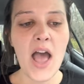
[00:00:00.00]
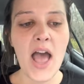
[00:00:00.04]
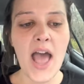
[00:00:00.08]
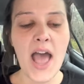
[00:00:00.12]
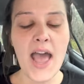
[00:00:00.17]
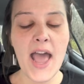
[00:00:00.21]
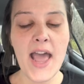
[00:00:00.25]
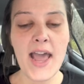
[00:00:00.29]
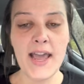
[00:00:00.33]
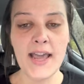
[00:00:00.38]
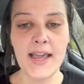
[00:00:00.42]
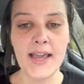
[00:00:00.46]

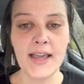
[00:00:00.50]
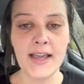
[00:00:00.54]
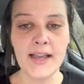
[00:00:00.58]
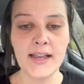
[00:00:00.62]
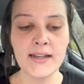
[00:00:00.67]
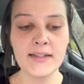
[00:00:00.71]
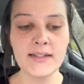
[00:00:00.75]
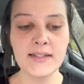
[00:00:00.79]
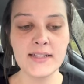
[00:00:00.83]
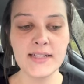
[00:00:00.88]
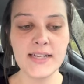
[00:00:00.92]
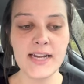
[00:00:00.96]
A
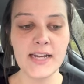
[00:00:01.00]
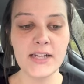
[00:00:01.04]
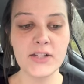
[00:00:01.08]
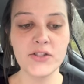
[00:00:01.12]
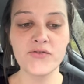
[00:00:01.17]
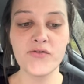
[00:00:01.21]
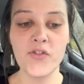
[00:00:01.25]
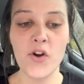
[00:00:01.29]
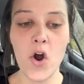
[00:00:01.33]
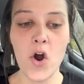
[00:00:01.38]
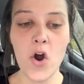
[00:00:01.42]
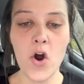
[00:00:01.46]

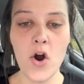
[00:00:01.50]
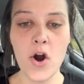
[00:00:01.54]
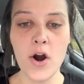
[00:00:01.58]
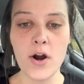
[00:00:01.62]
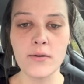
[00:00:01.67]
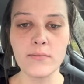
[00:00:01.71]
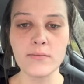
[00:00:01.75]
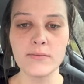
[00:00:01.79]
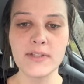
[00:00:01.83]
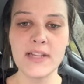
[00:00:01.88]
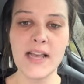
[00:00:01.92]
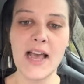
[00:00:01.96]
stands for
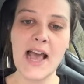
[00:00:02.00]
arms.